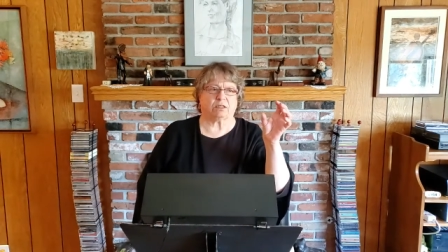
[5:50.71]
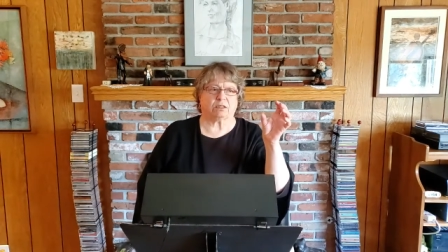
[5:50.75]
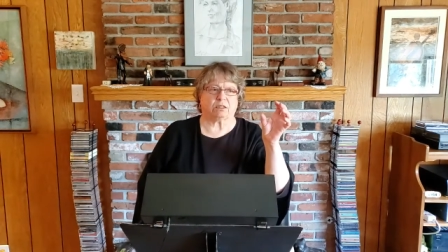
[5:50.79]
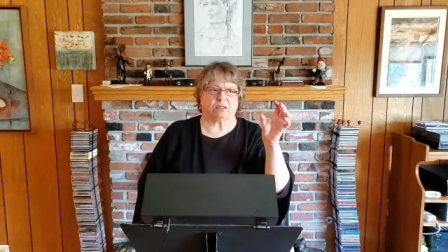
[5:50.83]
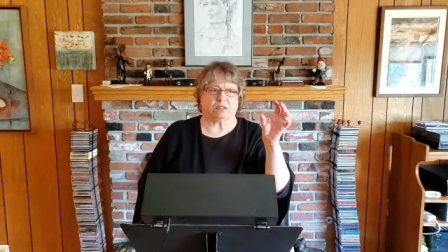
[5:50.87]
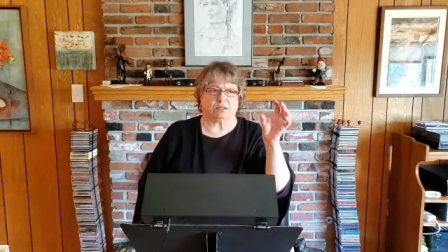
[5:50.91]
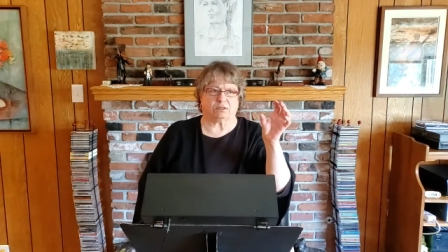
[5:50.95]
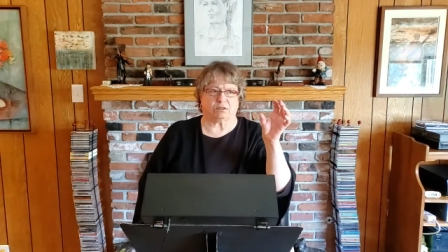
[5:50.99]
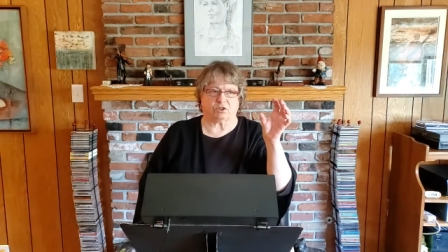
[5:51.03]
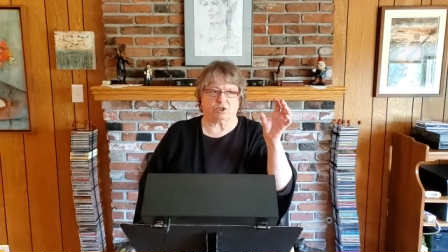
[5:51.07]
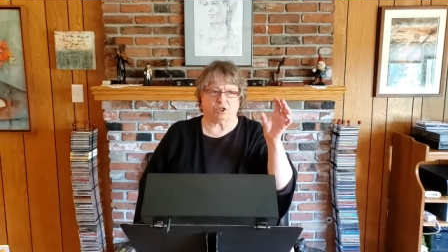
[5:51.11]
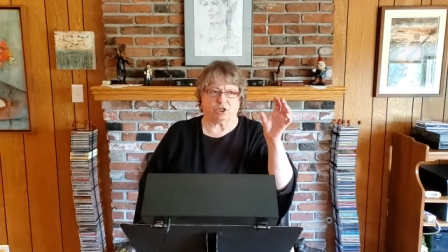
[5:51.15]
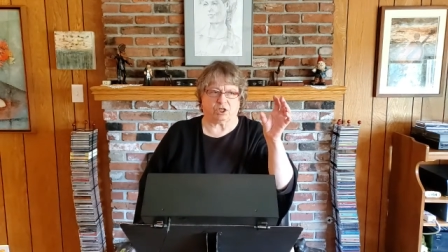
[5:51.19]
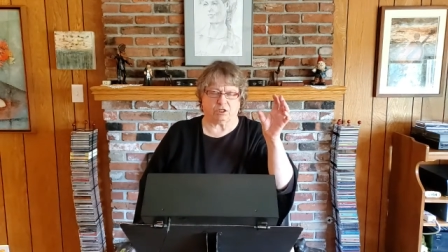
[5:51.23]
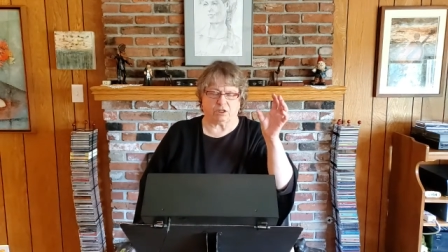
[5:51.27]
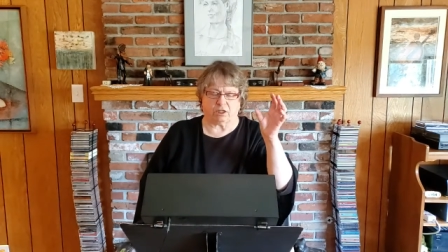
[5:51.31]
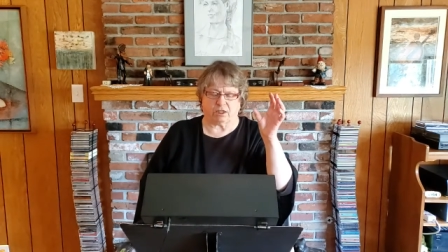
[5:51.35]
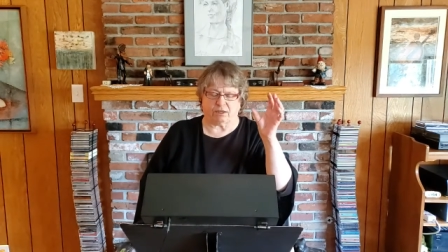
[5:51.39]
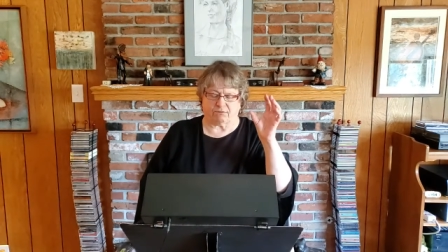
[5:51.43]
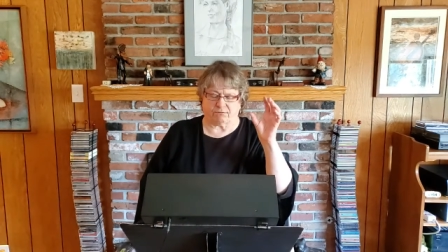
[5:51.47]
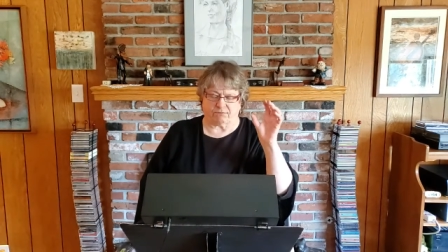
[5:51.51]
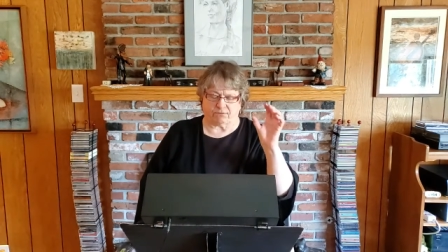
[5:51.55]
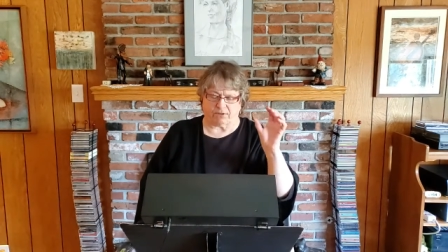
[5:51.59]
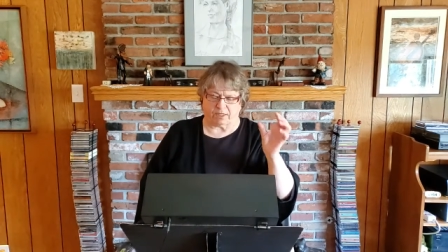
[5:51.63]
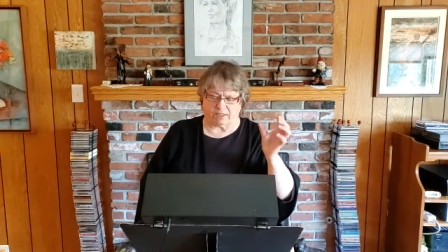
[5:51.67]
uh, G
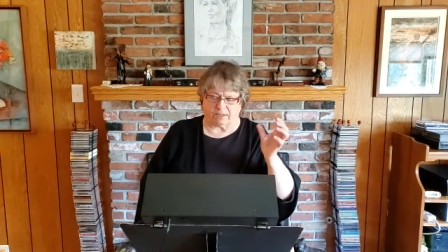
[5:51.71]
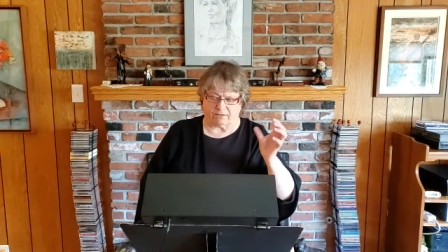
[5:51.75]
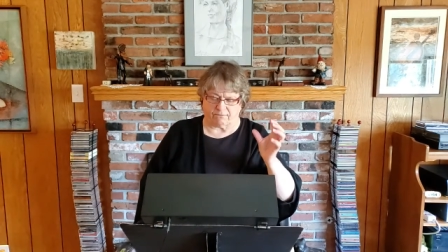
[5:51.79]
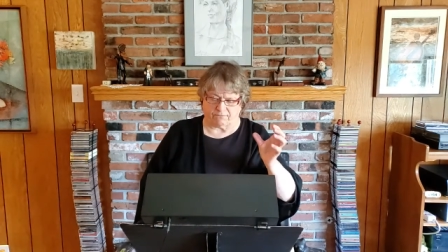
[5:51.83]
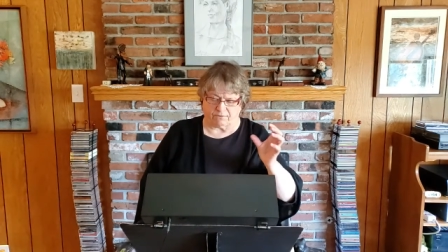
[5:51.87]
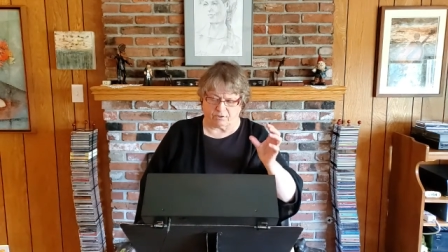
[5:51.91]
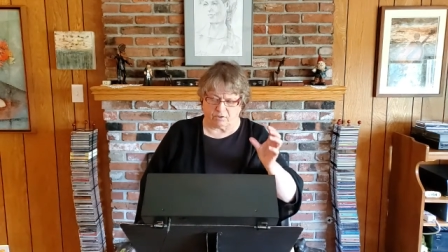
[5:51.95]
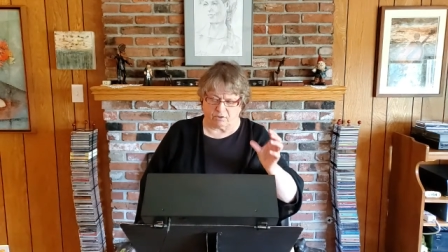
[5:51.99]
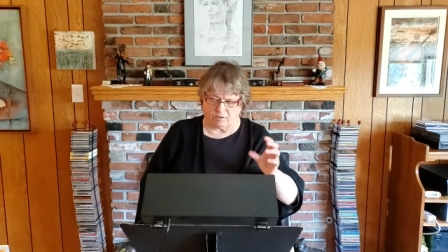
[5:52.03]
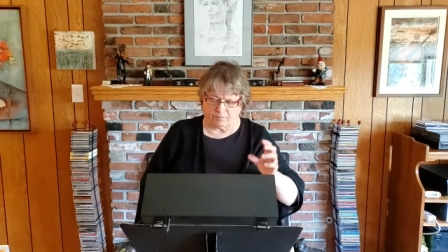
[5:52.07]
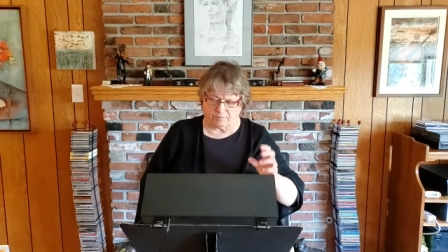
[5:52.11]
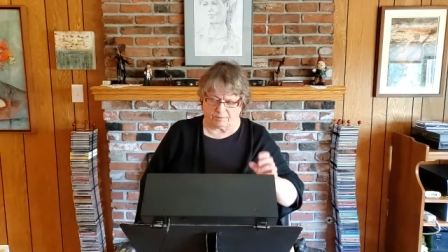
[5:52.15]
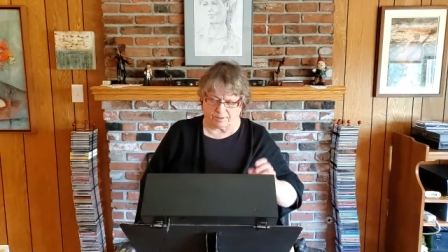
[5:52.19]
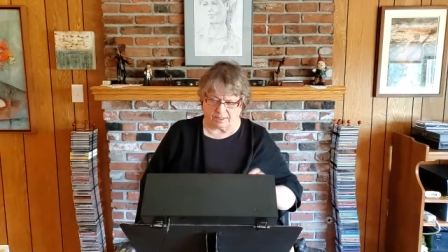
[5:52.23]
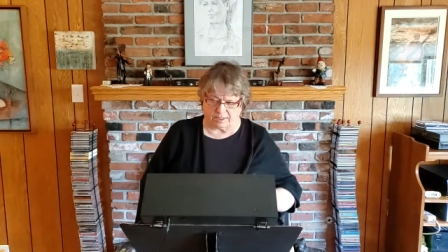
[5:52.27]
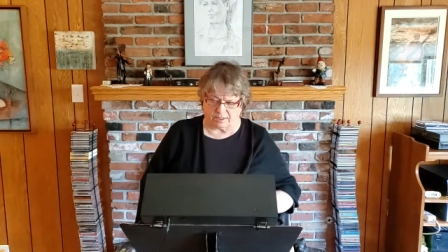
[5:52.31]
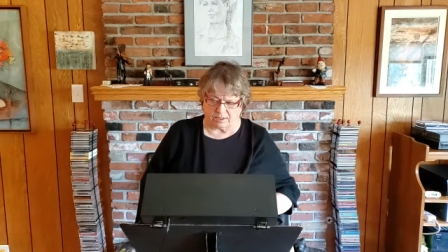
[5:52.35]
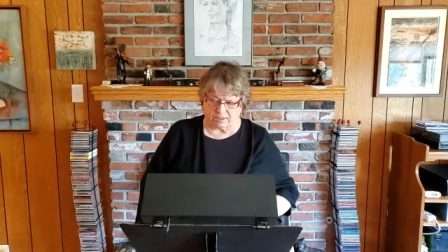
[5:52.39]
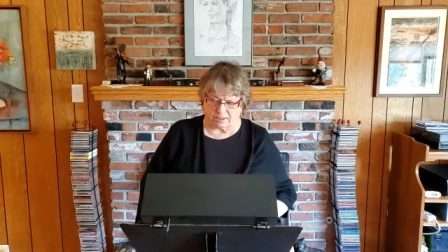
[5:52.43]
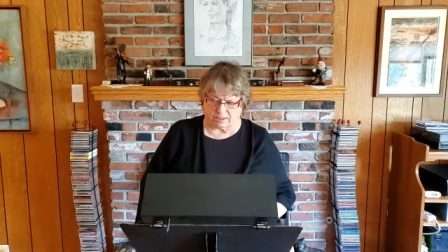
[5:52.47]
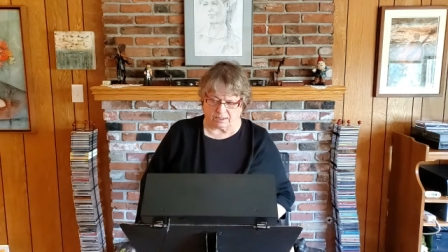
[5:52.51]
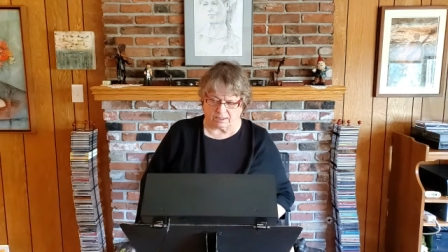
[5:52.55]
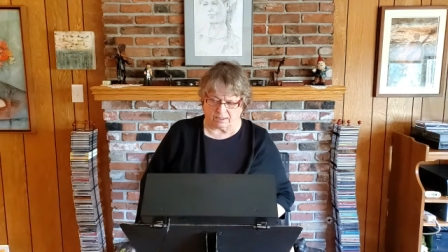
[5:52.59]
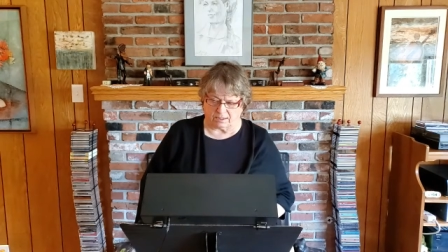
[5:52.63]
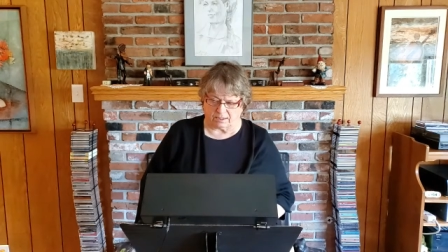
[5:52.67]
clef, and the viola
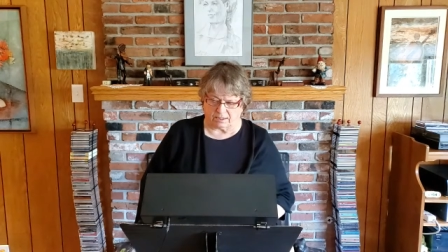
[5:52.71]
plays in